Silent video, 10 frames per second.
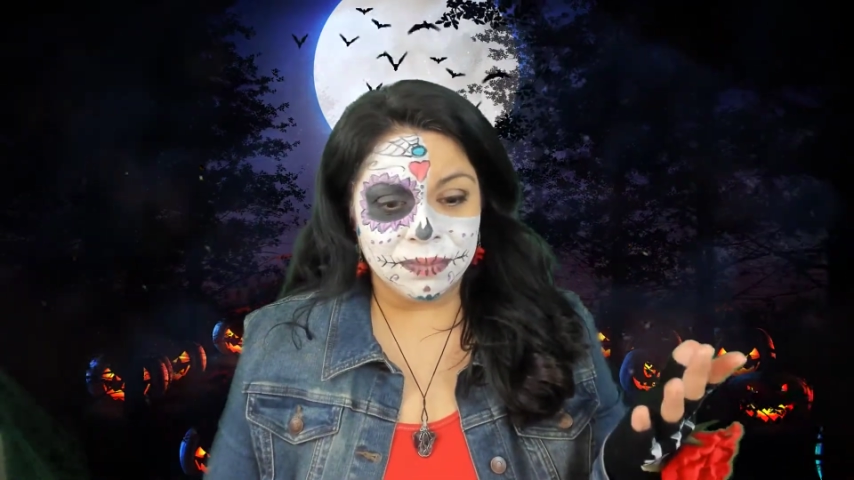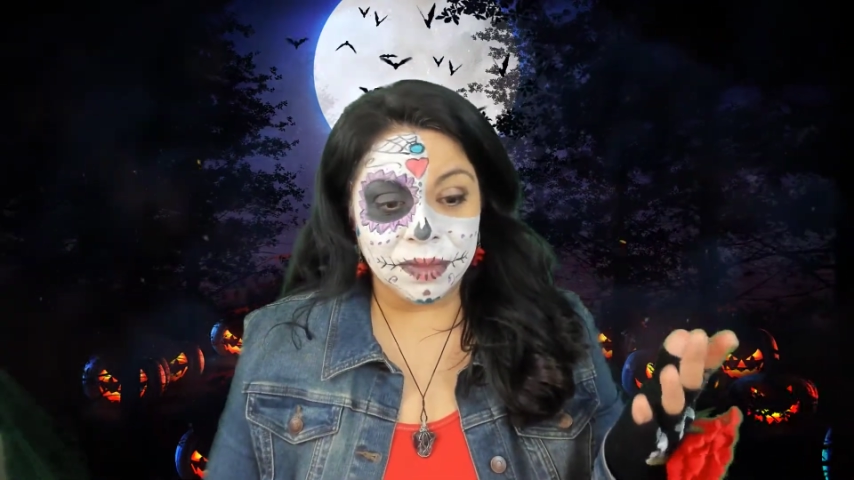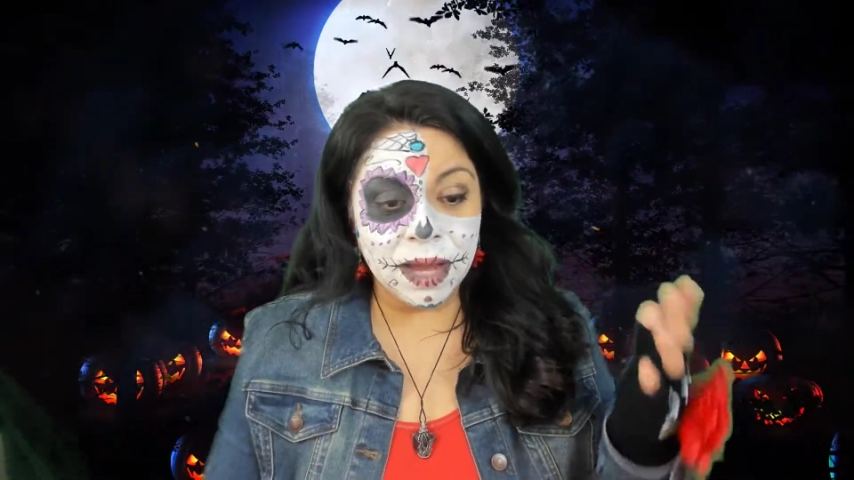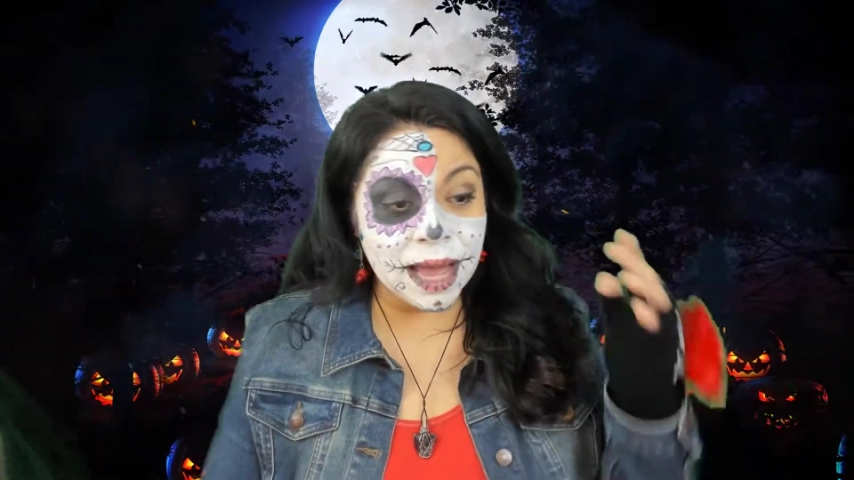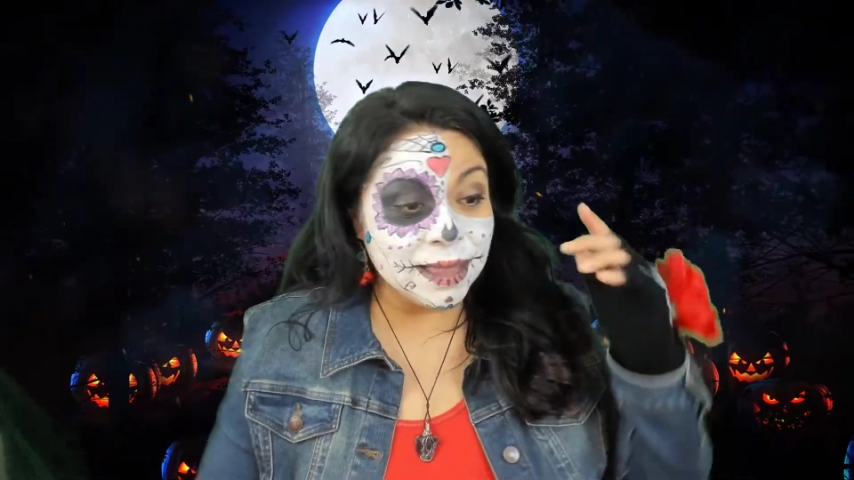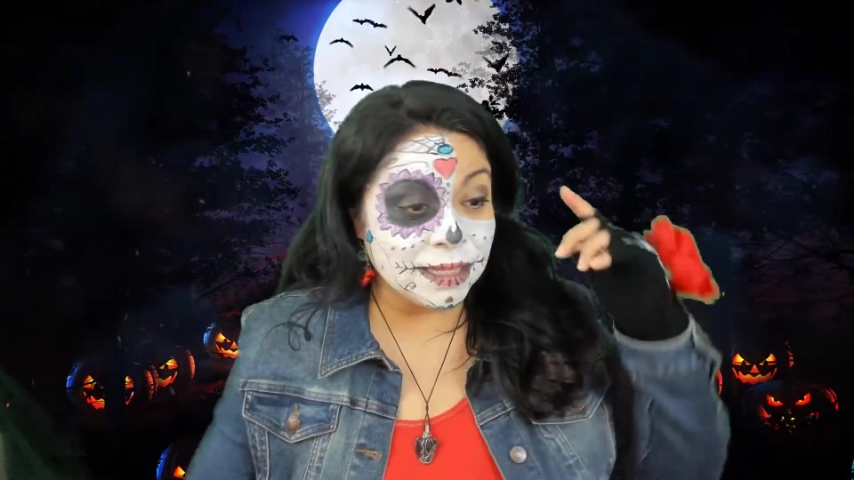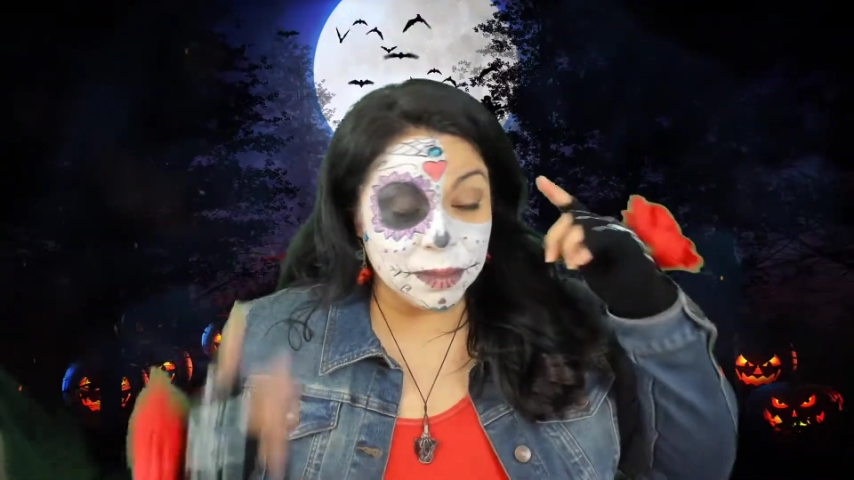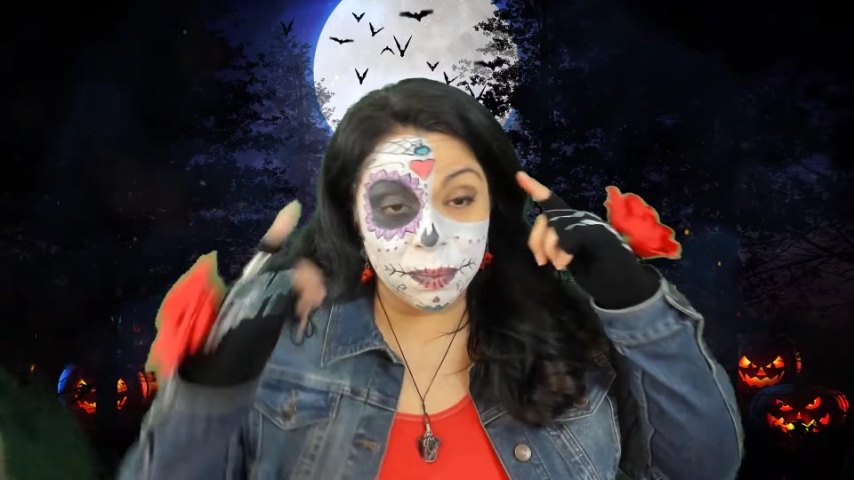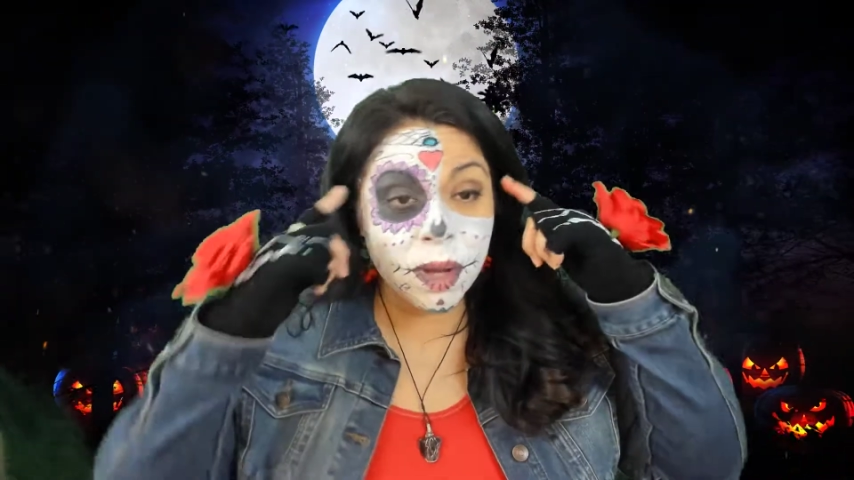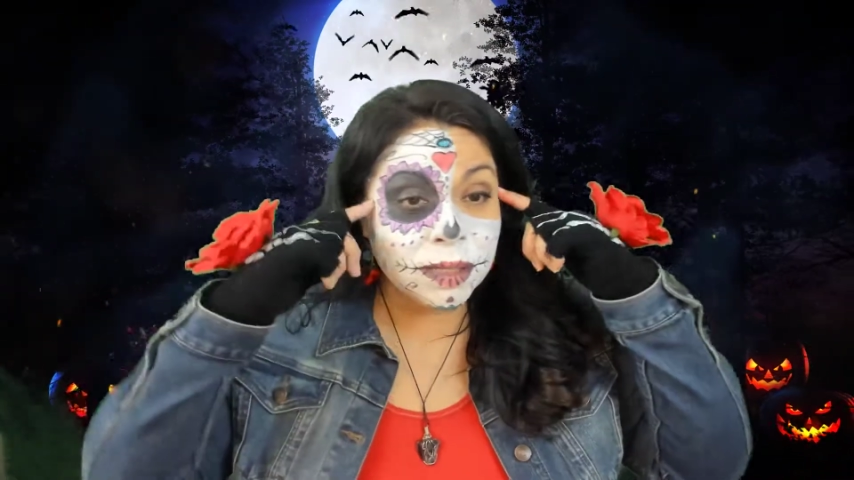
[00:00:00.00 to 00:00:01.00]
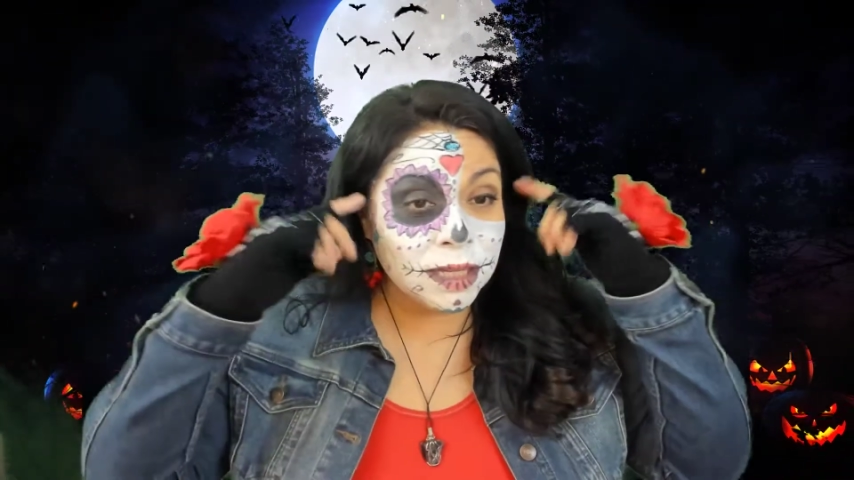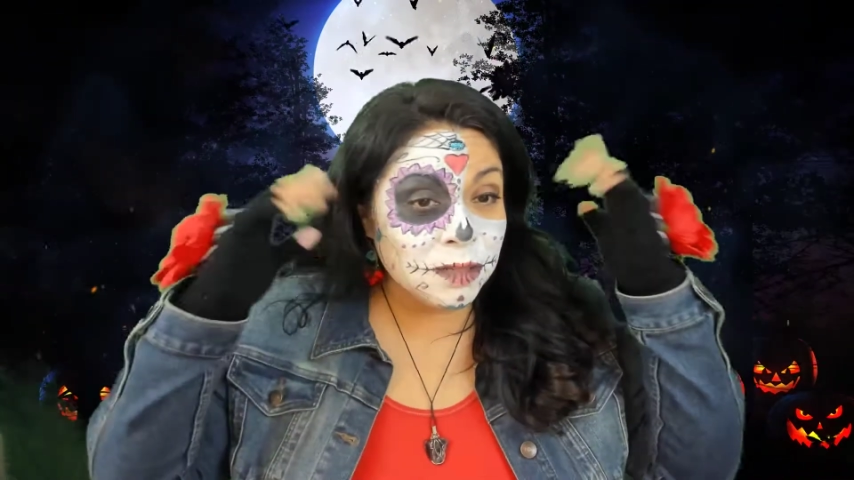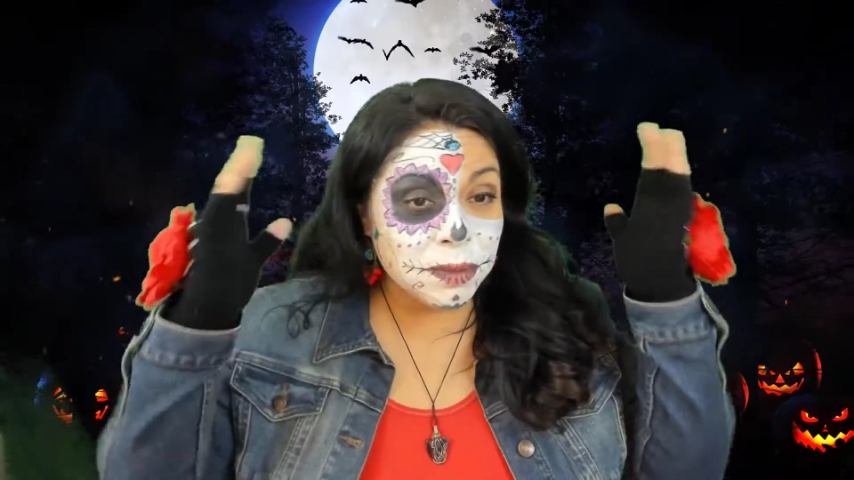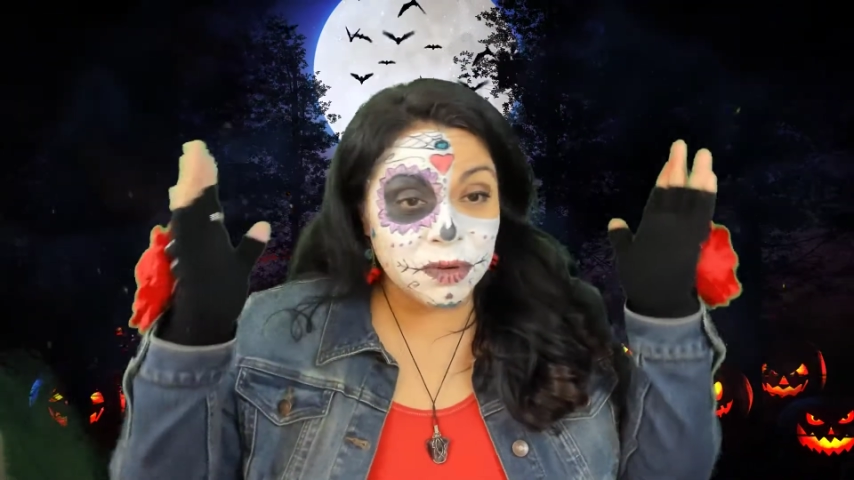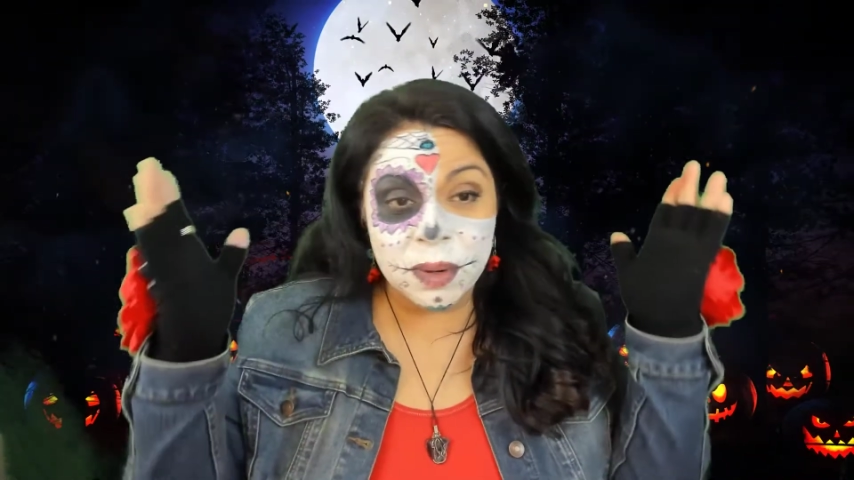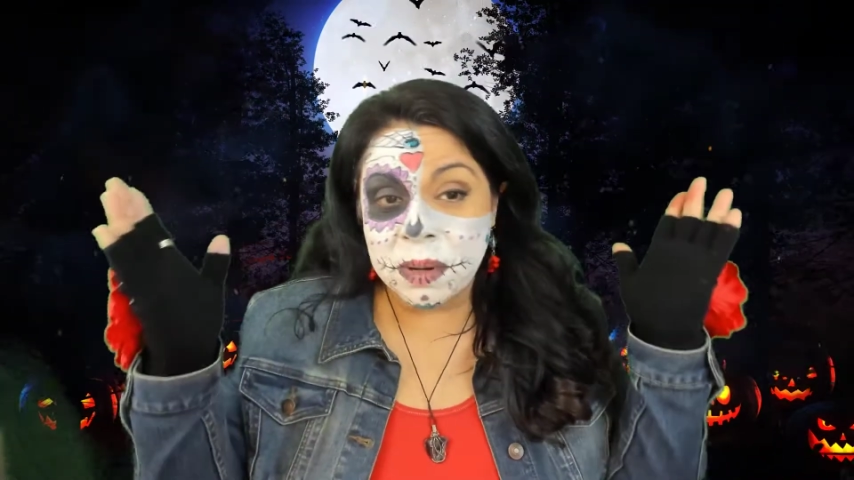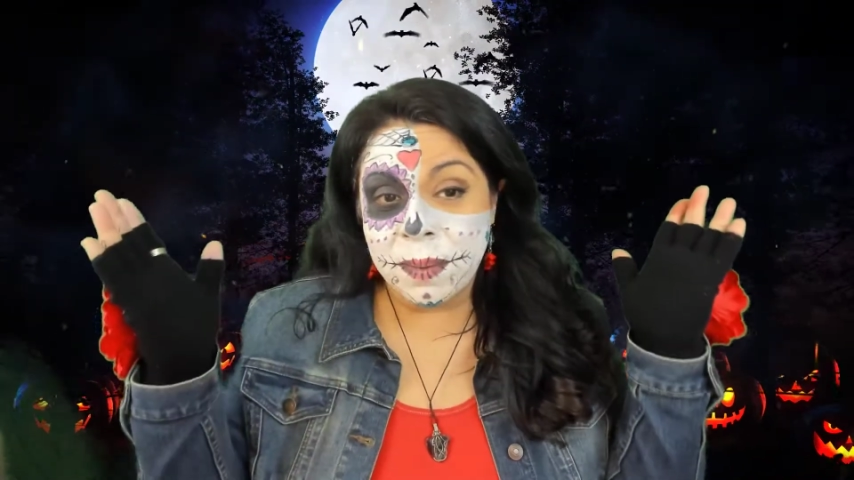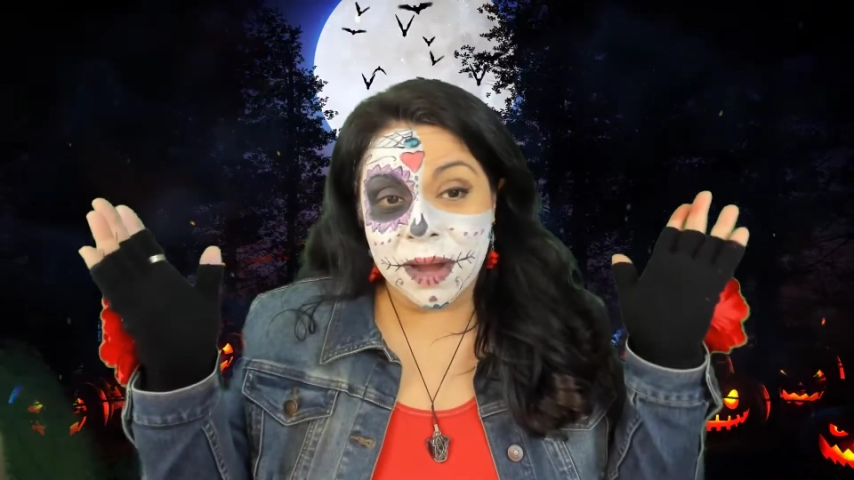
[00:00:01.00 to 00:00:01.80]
guy that supposedly has been dreaming